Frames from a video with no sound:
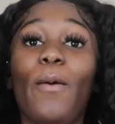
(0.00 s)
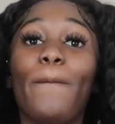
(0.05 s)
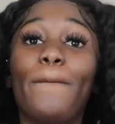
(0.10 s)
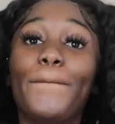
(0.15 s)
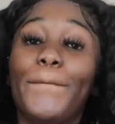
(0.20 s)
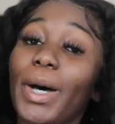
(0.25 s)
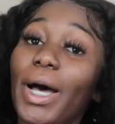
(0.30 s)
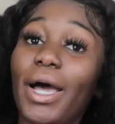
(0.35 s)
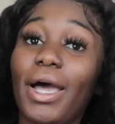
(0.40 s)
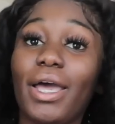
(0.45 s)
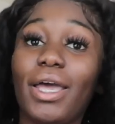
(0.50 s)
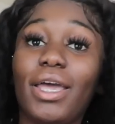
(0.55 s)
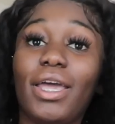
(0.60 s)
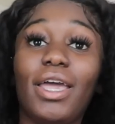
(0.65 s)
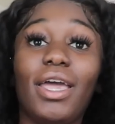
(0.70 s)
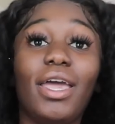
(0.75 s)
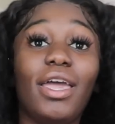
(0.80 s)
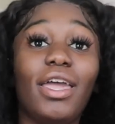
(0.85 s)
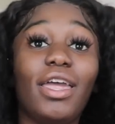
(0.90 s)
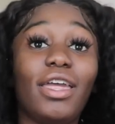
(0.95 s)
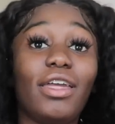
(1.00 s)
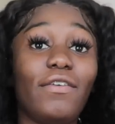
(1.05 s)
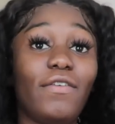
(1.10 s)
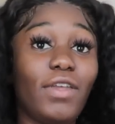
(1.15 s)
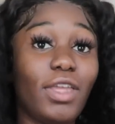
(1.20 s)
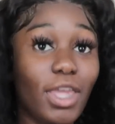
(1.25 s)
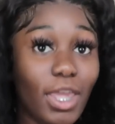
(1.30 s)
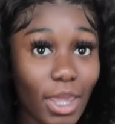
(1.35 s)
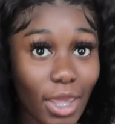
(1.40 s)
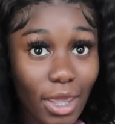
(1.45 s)
But if
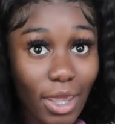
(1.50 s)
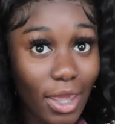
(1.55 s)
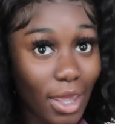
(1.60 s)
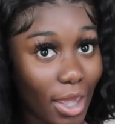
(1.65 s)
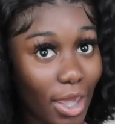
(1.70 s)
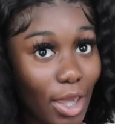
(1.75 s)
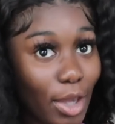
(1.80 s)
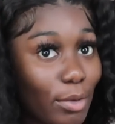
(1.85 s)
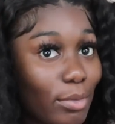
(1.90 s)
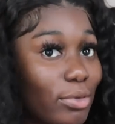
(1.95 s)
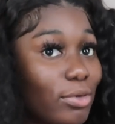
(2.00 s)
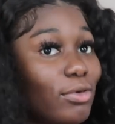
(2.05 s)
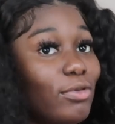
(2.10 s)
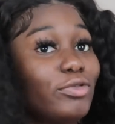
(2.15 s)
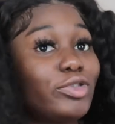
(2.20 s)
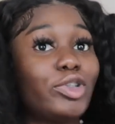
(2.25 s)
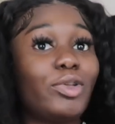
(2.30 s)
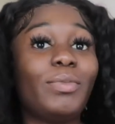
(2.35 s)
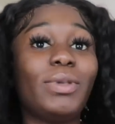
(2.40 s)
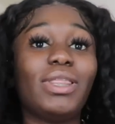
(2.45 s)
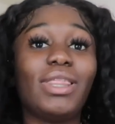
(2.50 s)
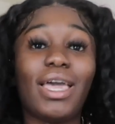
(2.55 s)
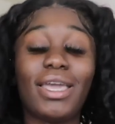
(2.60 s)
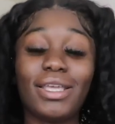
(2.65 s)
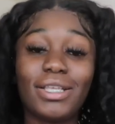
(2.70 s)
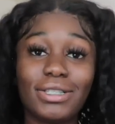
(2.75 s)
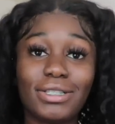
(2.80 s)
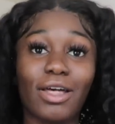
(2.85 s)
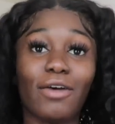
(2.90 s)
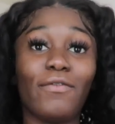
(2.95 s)
he can't prove to me that
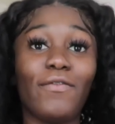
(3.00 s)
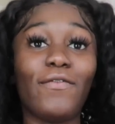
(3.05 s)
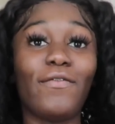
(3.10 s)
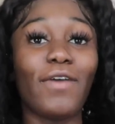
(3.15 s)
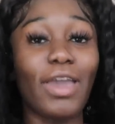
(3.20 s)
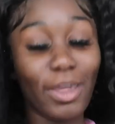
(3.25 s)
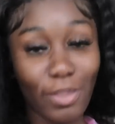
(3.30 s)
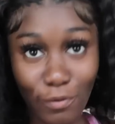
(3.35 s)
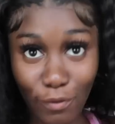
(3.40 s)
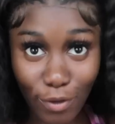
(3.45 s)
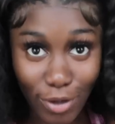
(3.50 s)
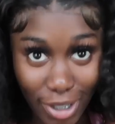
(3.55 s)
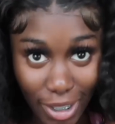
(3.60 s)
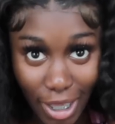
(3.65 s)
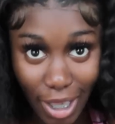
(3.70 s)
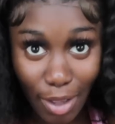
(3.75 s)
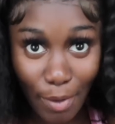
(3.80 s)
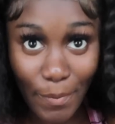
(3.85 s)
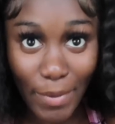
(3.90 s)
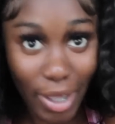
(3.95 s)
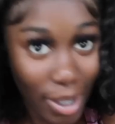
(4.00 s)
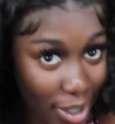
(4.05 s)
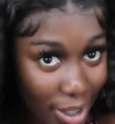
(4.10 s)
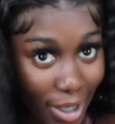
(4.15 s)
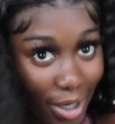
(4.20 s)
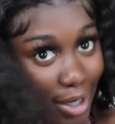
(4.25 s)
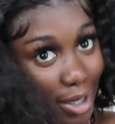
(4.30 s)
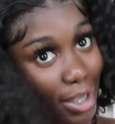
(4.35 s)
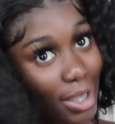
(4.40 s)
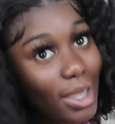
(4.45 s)
he's a faithful young
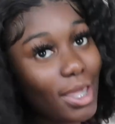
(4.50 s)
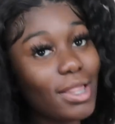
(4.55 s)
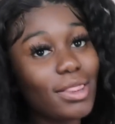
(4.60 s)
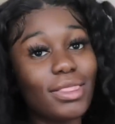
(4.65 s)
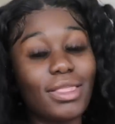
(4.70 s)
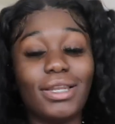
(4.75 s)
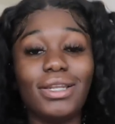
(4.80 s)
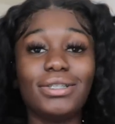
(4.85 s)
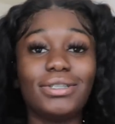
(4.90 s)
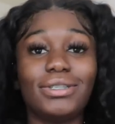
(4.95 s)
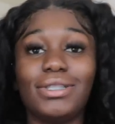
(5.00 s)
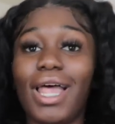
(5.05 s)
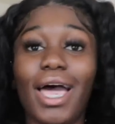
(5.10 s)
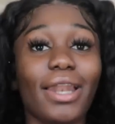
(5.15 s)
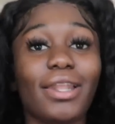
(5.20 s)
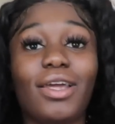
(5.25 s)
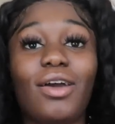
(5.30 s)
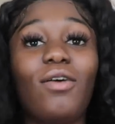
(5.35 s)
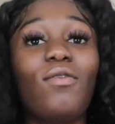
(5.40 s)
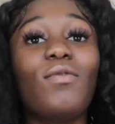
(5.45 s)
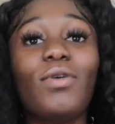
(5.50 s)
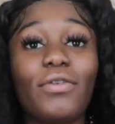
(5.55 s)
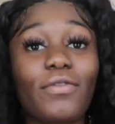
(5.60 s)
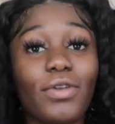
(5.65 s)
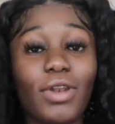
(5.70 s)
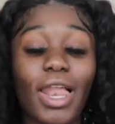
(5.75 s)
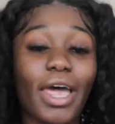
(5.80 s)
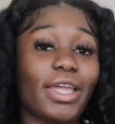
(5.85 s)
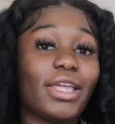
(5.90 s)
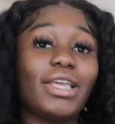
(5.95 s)
man, then it's not
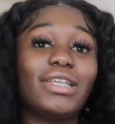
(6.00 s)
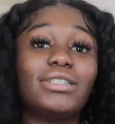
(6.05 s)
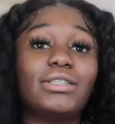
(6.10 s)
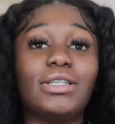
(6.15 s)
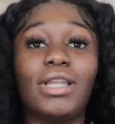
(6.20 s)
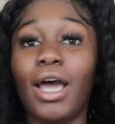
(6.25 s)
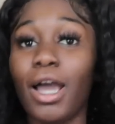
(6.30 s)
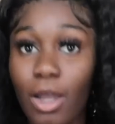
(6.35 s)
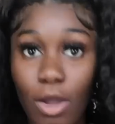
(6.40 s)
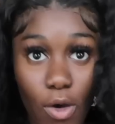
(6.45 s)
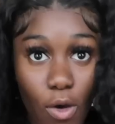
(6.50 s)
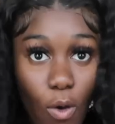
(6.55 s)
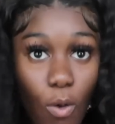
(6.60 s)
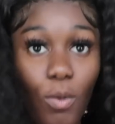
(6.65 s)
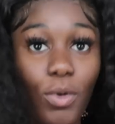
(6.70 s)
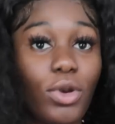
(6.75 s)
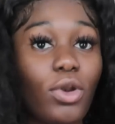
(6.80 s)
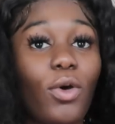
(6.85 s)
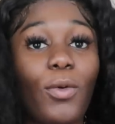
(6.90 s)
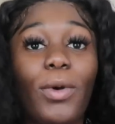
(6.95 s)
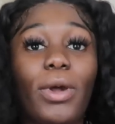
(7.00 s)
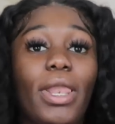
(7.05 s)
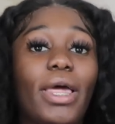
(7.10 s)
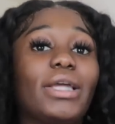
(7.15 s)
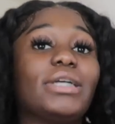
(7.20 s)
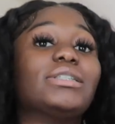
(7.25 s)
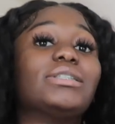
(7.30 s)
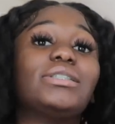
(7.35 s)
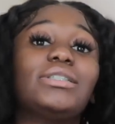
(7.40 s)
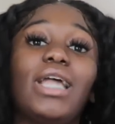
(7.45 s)
going, like, it's not going nowhere.
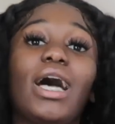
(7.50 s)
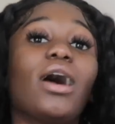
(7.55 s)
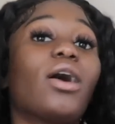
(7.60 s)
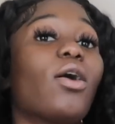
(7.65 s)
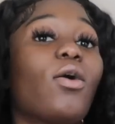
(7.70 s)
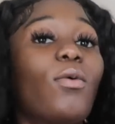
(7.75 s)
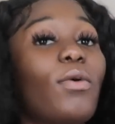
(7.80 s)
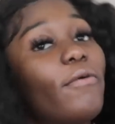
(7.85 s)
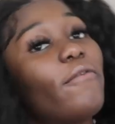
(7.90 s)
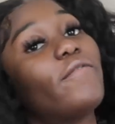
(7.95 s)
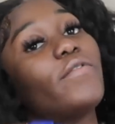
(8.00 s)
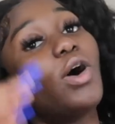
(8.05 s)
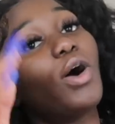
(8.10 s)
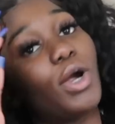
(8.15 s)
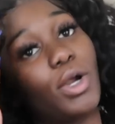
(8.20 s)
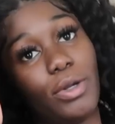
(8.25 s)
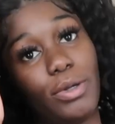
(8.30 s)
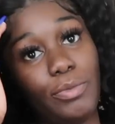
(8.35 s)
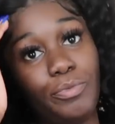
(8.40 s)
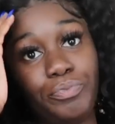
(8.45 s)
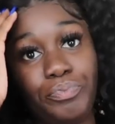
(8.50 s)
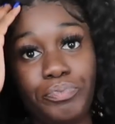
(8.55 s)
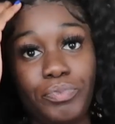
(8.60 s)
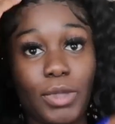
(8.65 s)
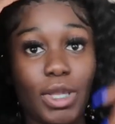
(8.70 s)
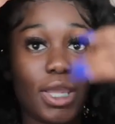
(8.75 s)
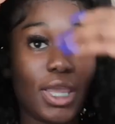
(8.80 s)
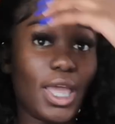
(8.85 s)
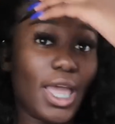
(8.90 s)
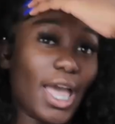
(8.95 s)
Like, it's not going far.
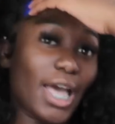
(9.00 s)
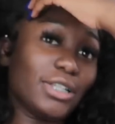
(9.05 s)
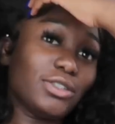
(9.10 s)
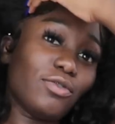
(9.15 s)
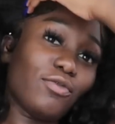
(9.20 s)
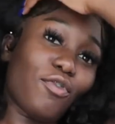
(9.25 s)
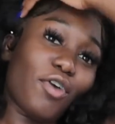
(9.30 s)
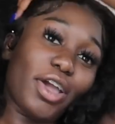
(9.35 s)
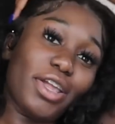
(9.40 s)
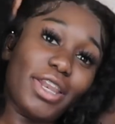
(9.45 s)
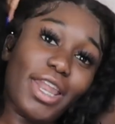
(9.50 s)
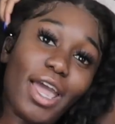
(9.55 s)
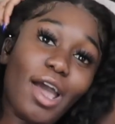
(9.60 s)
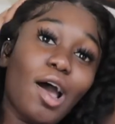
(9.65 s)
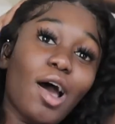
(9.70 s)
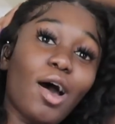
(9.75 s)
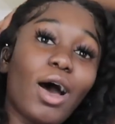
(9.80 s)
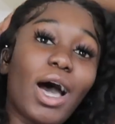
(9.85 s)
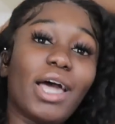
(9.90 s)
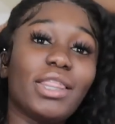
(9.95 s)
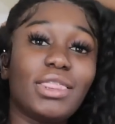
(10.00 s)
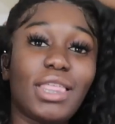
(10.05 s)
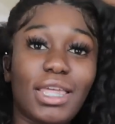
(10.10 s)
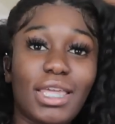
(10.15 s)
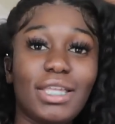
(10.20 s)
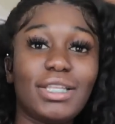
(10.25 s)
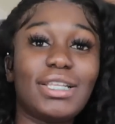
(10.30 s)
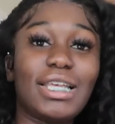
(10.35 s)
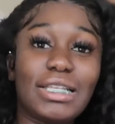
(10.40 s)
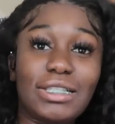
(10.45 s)
As of right now, I think
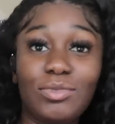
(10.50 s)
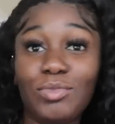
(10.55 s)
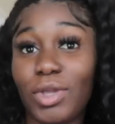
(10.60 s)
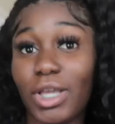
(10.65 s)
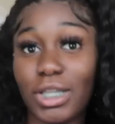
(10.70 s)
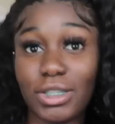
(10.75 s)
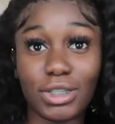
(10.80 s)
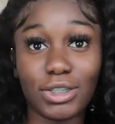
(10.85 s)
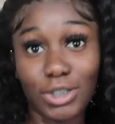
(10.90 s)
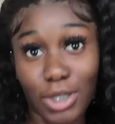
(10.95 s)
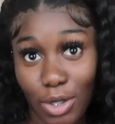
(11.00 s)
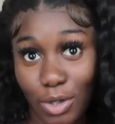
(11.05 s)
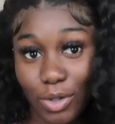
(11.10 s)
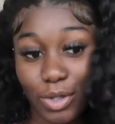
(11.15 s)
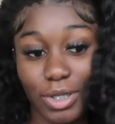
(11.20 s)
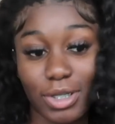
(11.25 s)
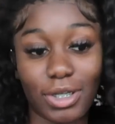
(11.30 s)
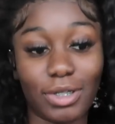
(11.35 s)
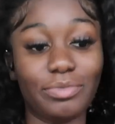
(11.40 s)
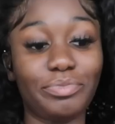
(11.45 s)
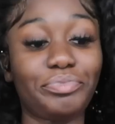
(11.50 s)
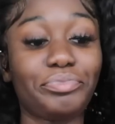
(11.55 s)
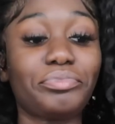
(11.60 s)
he takes me as a joke.